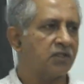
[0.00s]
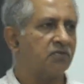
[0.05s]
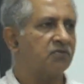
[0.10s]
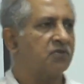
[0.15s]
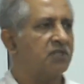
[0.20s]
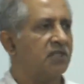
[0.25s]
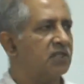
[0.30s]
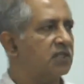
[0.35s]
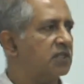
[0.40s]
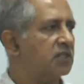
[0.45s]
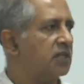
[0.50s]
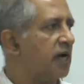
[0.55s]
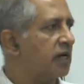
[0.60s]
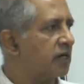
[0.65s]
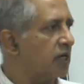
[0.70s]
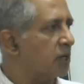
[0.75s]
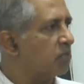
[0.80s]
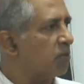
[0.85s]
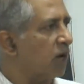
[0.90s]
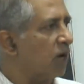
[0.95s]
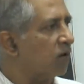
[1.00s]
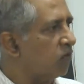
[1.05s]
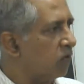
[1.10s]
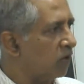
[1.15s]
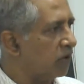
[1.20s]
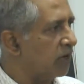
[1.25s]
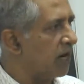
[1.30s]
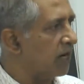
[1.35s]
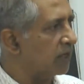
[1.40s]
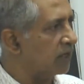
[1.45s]
of CSTR and plug
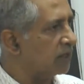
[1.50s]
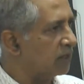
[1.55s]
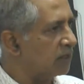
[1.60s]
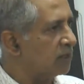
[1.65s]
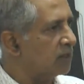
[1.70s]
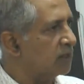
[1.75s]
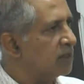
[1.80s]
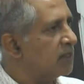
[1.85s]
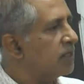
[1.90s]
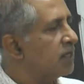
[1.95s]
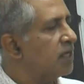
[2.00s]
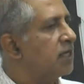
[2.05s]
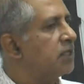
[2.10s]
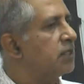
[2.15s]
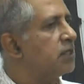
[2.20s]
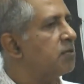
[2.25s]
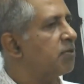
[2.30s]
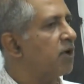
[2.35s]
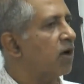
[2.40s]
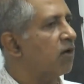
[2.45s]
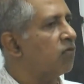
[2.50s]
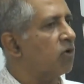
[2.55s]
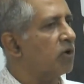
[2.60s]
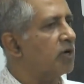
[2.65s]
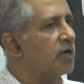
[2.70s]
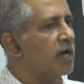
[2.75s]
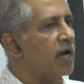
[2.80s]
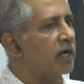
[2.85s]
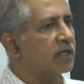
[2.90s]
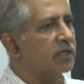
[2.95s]
flow reactor, in the plug flow
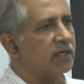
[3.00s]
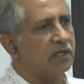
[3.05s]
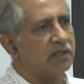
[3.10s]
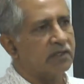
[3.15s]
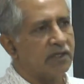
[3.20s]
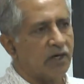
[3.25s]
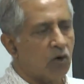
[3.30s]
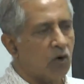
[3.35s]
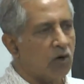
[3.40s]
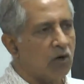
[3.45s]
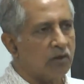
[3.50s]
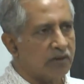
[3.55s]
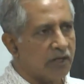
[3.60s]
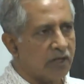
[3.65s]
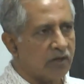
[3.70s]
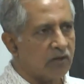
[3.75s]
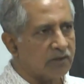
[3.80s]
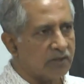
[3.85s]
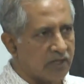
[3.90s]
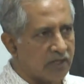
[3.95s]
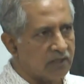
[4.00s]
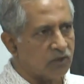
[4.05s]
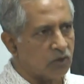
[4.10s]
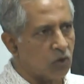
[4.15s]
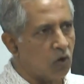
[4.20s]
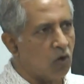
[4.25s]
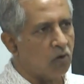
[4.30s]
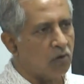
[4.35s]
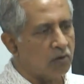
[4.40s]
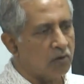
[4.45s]
reactor, they don't, you know, there is
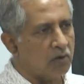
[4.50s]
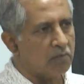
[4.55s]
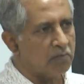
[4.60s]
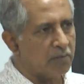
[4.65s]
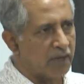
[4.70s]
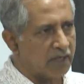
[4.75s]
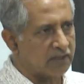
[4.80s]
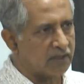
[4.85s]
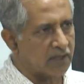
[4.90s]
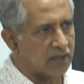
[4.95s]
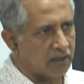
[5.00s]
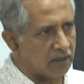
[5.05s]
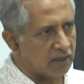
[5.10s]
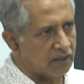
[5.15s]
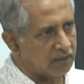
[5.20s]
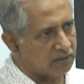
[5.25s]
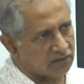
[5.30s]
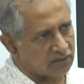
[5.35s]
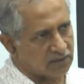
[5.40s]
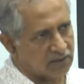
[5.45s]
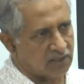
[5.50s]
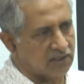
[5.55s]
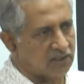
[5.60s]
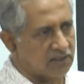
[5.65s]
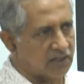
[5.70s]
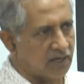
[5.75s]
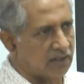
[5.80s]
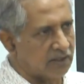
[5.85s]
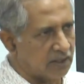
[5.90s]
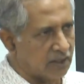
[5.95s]
no mixing. In the
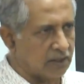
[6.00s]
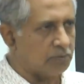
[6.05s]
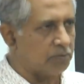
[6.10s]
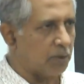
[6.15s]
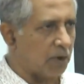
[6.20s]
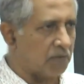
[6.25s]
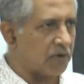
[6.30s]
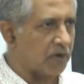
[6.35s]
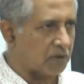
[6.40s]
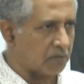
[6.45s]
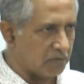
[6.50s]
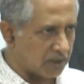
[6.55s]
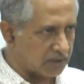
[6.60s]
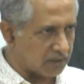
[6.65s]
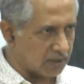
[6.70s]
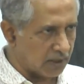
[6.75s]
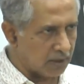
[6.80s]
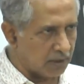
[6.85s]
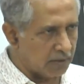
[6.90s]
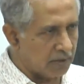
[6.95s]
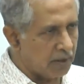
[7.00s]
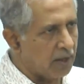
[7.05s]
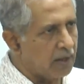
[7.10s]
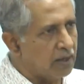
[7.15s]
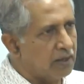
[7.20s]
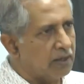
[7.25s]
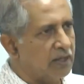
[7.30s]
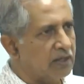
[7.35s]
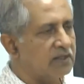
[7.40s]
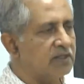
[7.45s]
CSTR, there is perfect mixing.
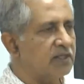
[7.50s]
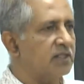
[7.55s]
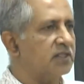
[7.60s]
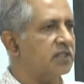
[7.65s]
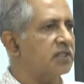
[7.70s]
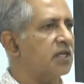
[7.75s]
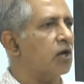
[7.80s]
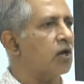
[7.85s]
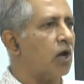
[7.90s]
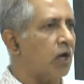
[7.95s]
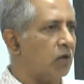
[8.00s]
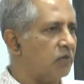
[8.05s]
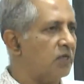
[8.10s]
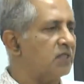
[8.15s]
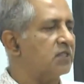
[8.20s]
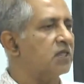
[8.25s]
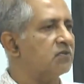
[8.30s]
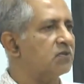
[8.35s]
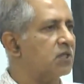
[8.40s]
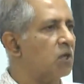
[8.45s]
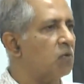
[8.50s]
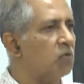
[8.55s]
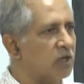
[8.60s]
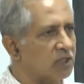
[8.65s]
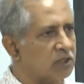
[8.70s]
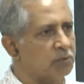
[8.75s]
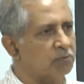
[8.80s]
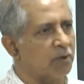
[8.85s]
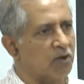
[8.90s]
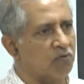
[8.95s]
And CSTR always gives a
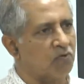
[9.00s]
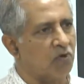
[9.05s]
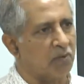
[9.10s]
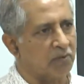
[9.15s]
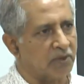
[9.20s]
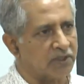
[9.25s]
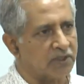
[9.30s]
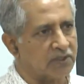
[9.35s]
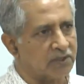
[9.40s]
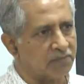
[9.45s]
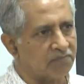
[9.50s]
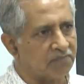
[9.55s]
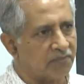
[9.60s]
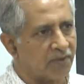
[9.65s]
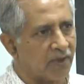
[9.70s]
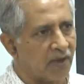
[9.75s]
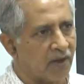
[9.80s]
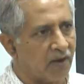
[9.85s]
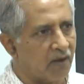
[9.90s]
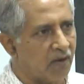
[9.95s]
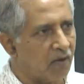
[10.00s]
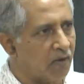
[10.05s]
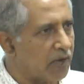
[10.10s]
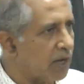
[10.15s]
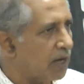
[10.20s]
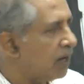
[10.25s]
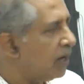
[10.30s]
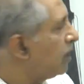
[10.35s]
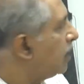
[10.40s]
worse performance. Okay.